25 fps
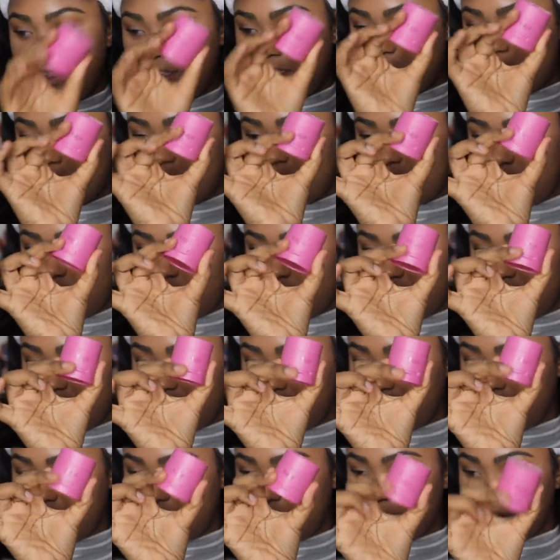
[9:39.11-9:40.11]
Looks, we're
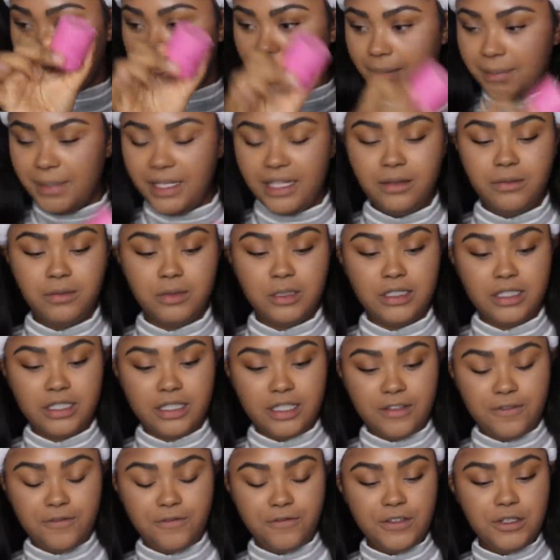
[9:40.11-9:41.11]
looking plummy, we're
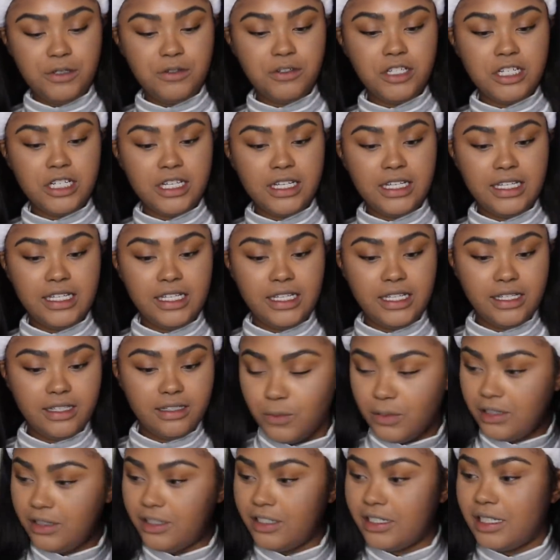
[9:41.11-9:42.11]
looking fuchsia-y,
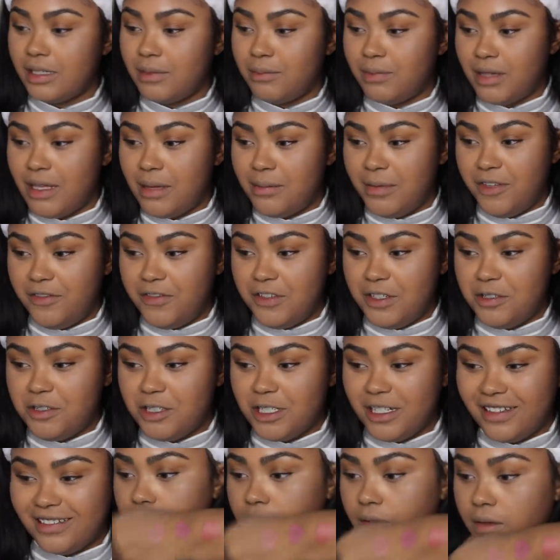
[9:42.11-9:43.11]
we're looking plummy
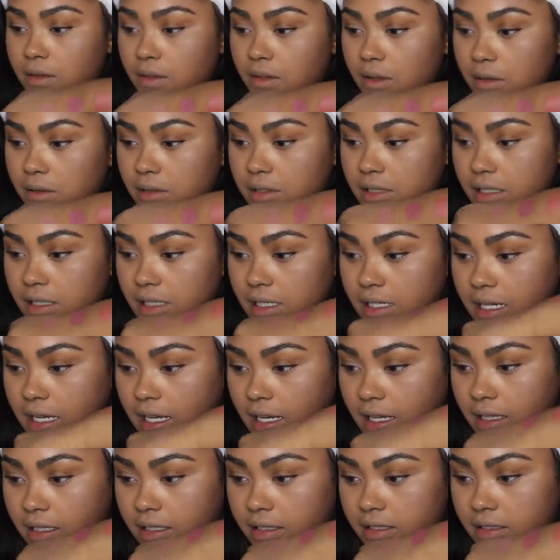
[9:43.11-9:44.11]
fuchsia. So those are the
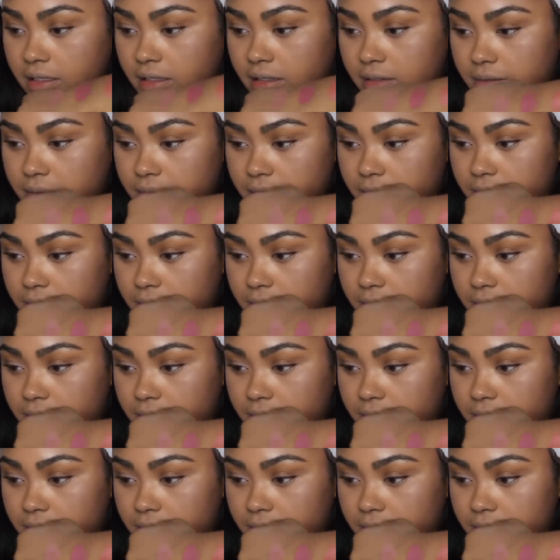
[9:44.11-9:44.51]
colors.